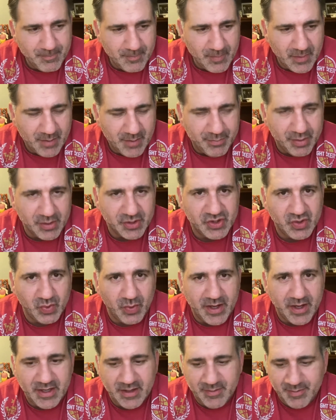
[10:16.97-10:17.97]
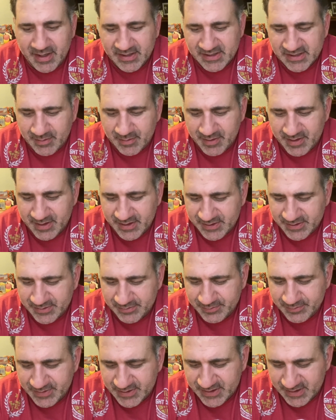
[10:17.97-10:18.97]
persuaded by some of these
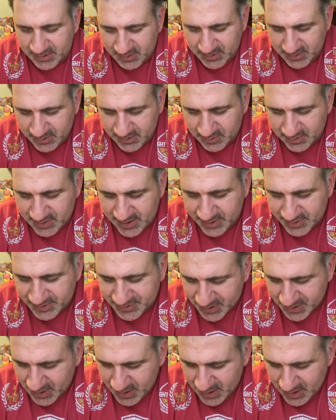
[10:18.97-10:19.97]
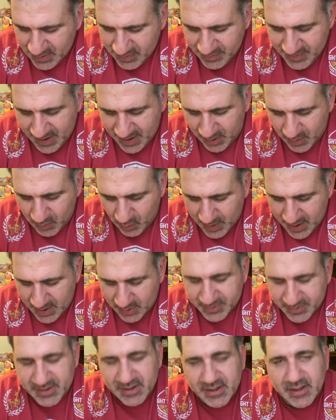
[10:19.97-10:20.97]
silly little letters that go
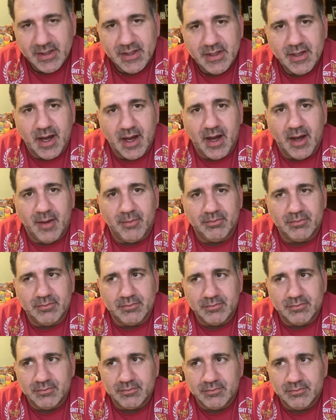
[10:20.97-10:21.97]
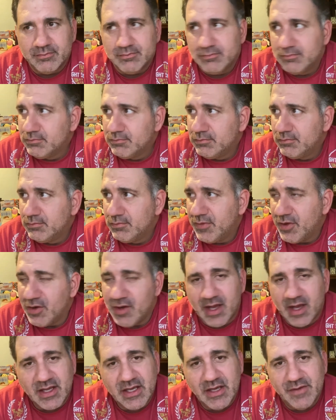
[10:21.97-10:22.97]
out. They're
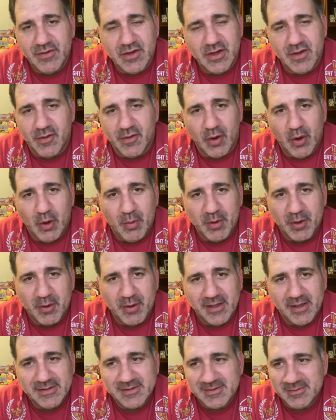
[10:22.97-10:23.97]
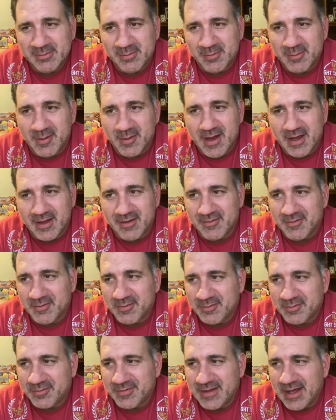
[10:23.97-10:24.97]
not giving you their home address. They're not
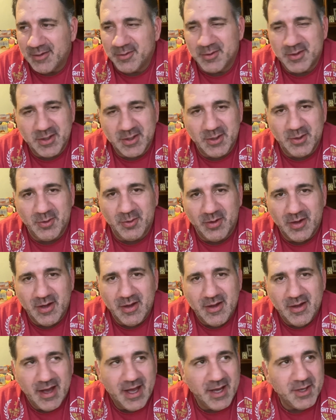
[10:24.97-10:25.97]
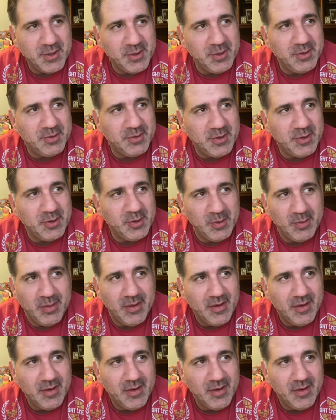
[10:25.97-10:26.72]
telling you on YouTube